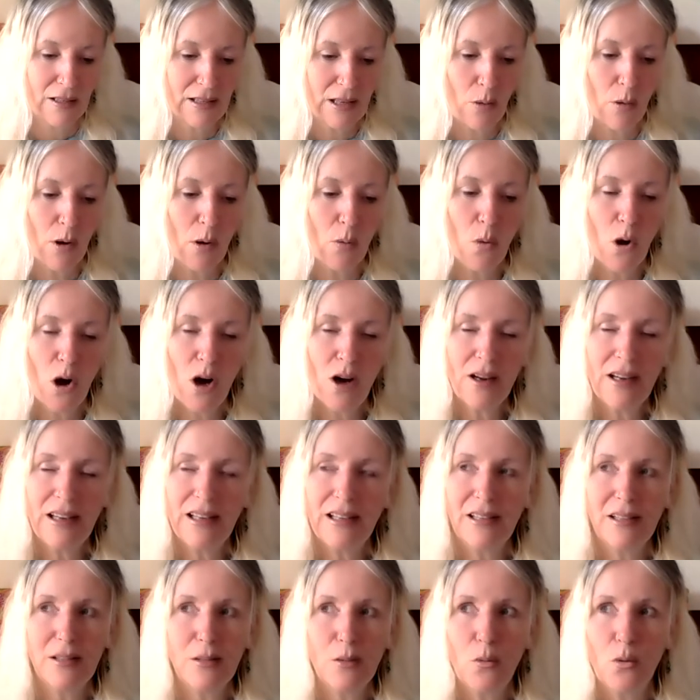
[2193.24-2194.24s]
So we're
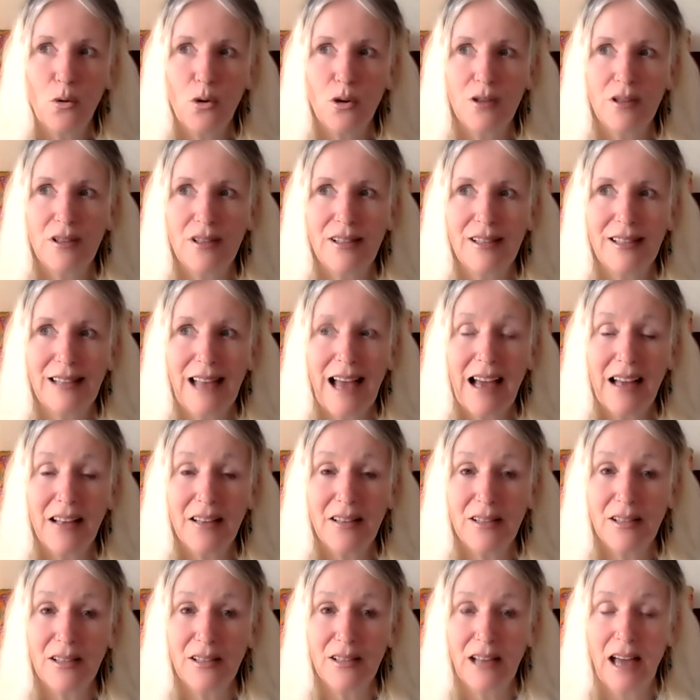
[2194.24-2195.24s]
working towards
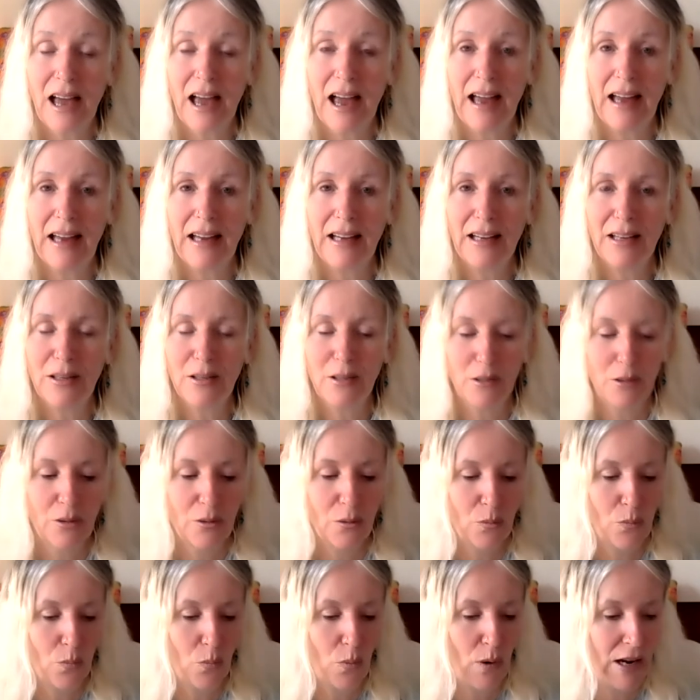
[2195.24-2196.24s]
Saturday,
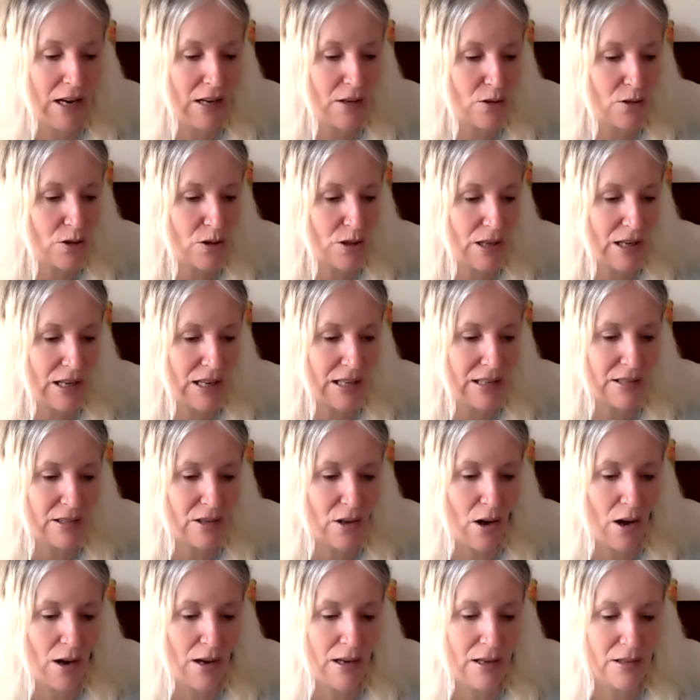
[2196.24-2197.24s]
which is
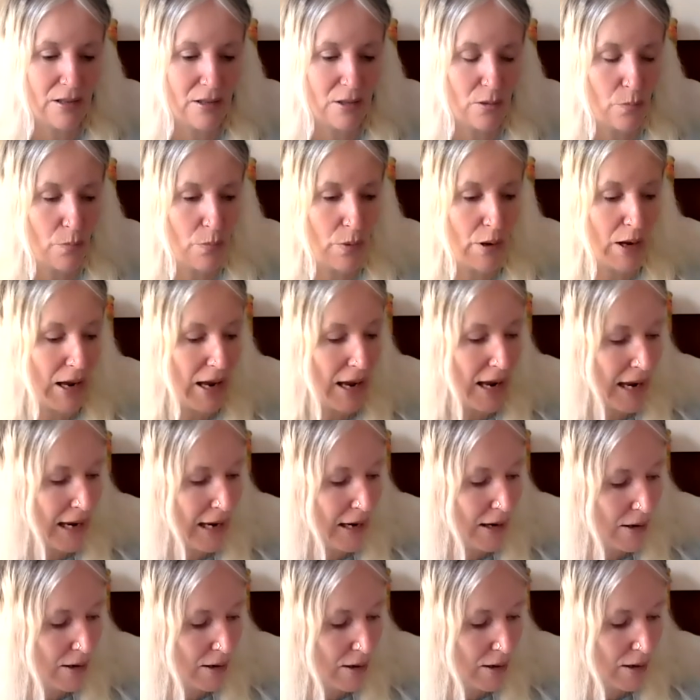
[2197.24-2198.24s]
going to
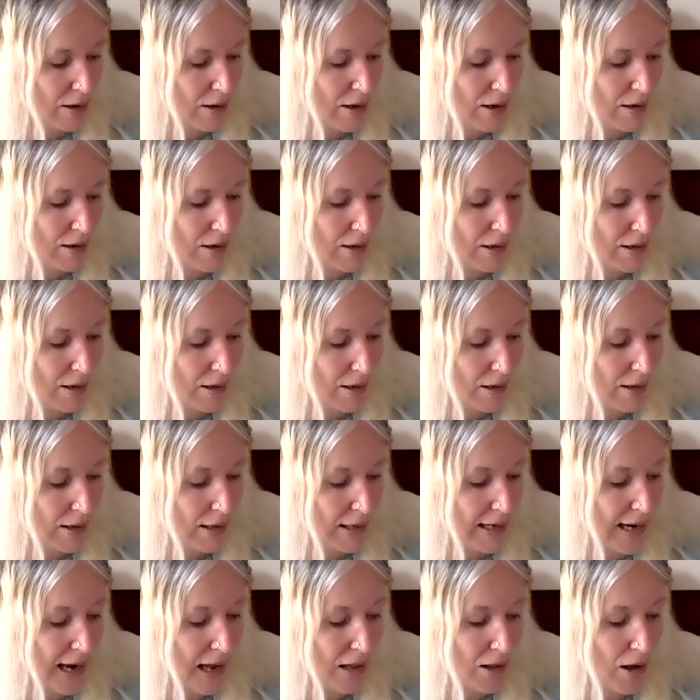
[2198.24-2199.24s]
be
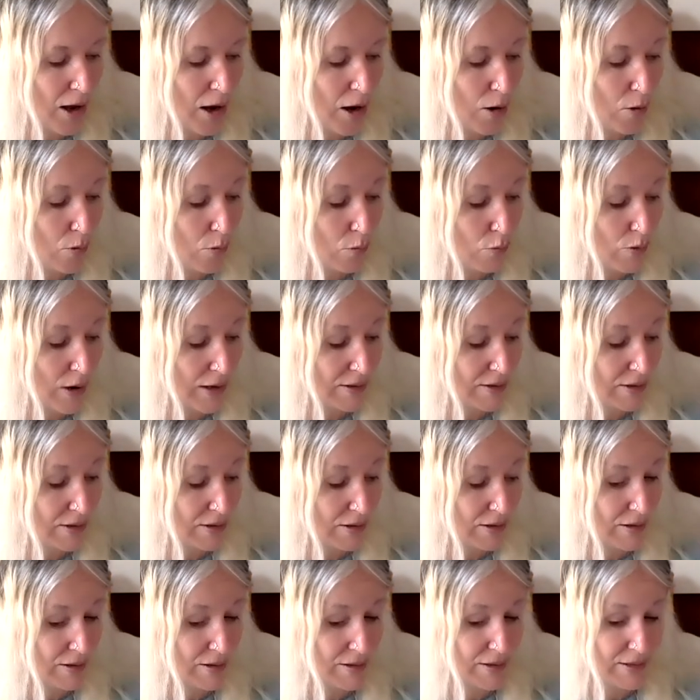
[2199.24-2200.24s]
yellow
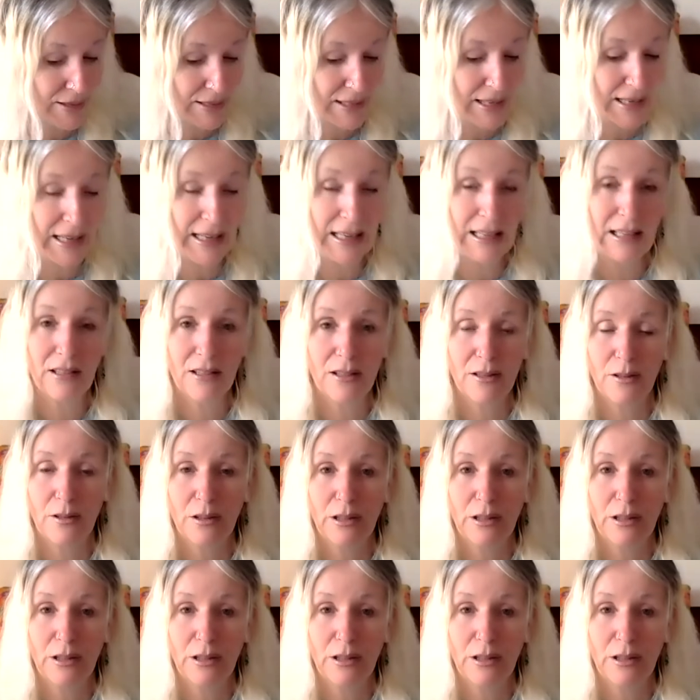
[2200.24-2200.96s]
resonant seed.